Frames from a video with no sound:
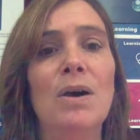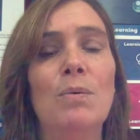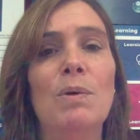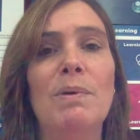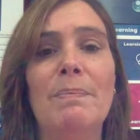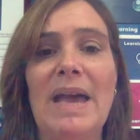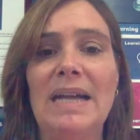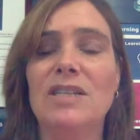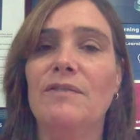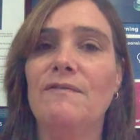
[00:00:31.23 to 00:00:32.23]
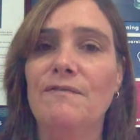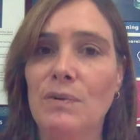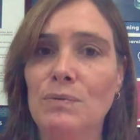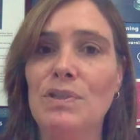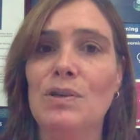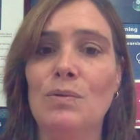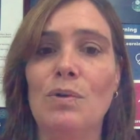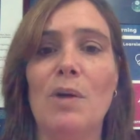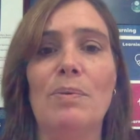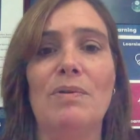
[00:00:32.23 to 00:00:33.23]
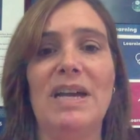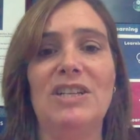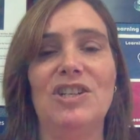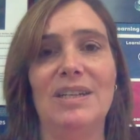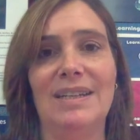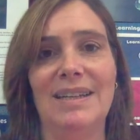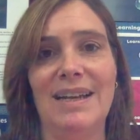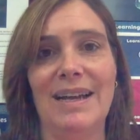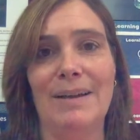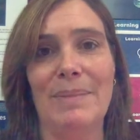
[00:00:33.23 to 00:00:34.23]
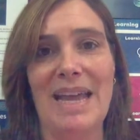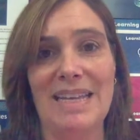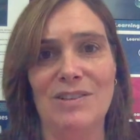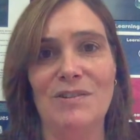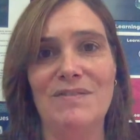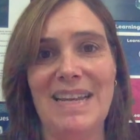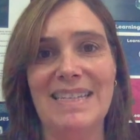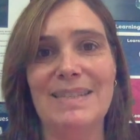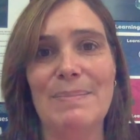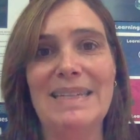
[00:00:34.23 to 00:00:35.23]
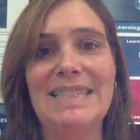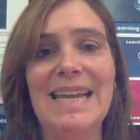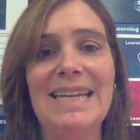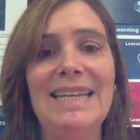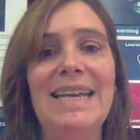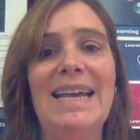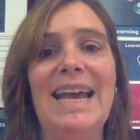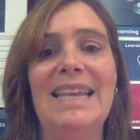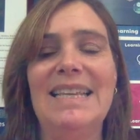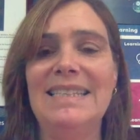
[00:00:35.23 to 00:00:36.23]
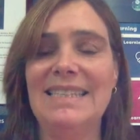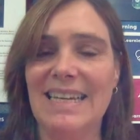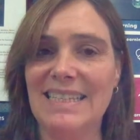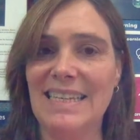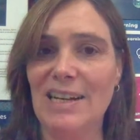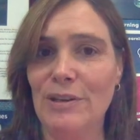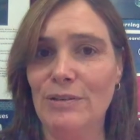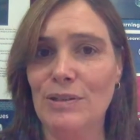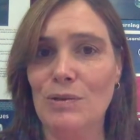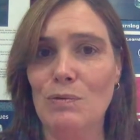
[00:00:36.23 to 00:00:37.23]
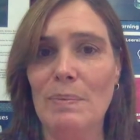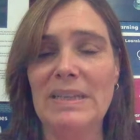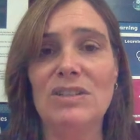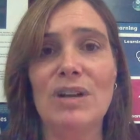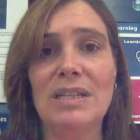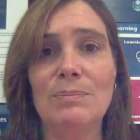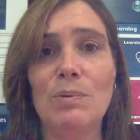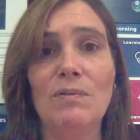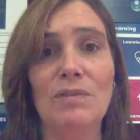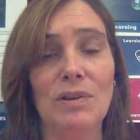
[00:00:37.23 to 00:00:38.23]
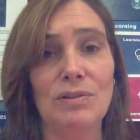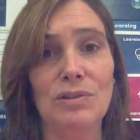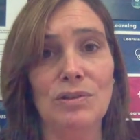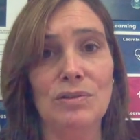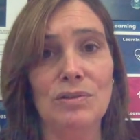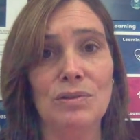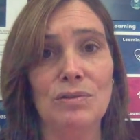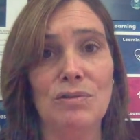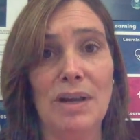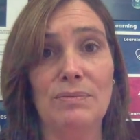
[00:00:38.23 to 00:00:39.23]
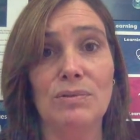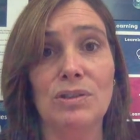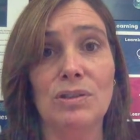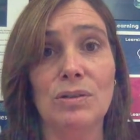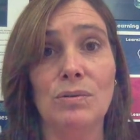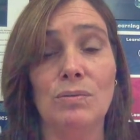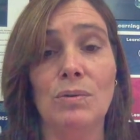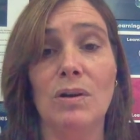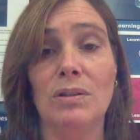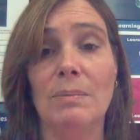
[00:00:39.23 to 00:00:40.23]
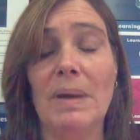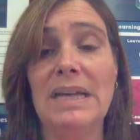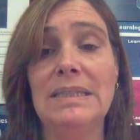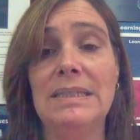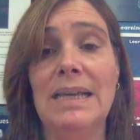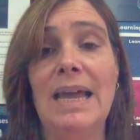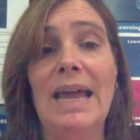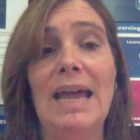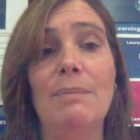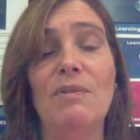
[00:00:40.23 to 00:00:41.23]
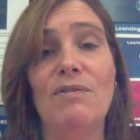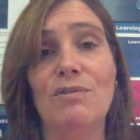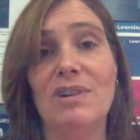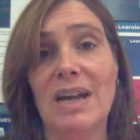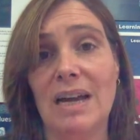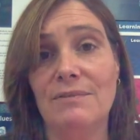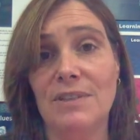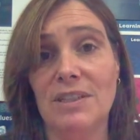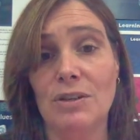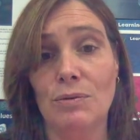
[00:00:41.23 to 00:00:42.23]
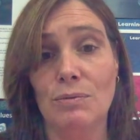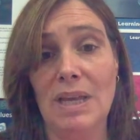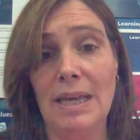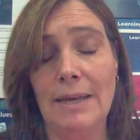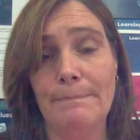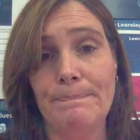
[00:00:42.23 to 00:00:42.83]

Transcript: We'll be back to full school operation as of next Monday, and this does include school bus transport for those students who travel to school on the bus and before and after school care.